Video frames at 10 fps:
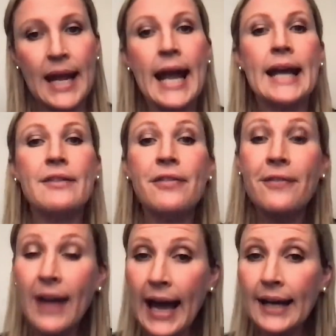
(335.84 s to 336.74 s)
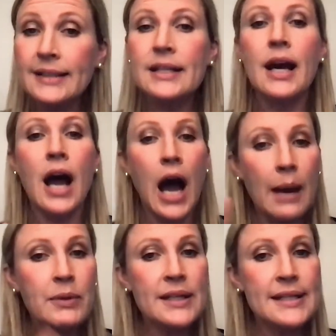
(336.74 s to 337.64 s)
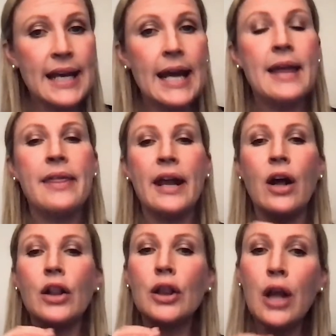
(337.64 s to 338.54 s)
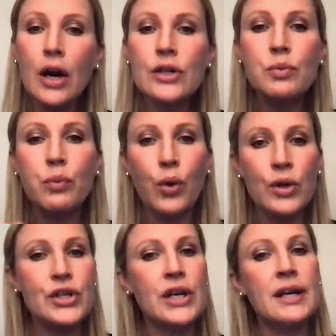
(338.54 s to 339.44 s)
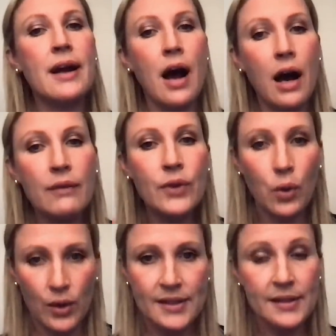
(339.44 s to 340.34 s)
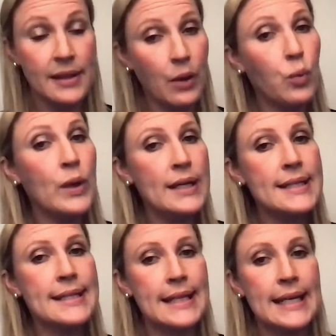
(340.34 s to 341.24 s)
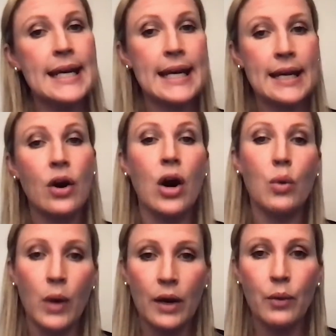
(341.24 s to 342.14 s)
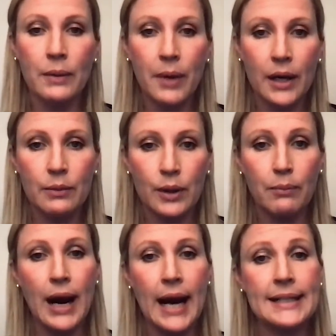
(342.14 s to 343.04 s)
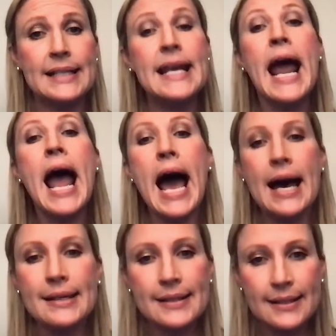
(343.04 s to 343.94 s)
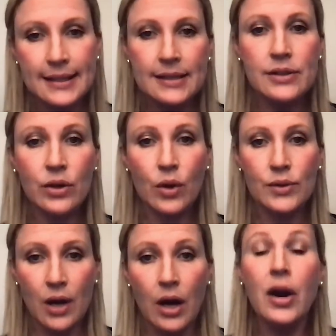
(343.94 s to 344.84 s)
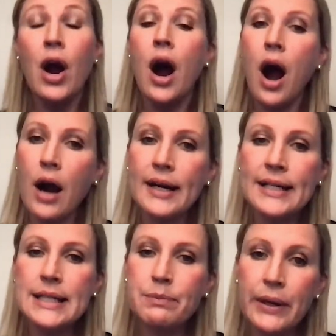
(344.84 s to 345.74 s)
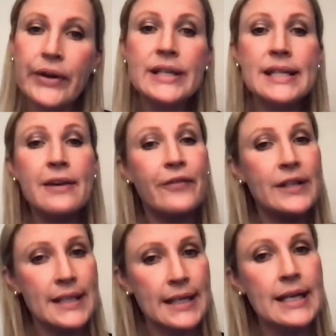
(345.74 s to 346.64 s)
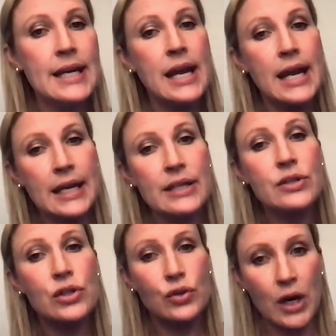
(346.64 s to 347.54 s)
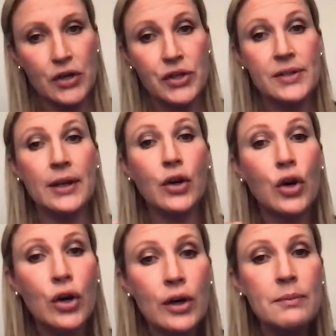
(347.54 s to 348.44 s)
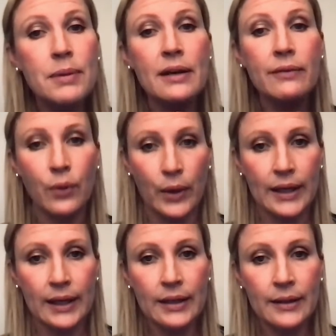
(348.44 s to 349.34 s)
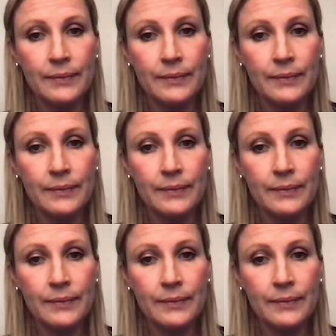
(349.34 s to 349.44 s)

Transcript: In fact, I'm going to say that a large portion of the horses that we see in our one-on-one bodywork practice as the season goes on are experiencing fatigue in structures that could be avoided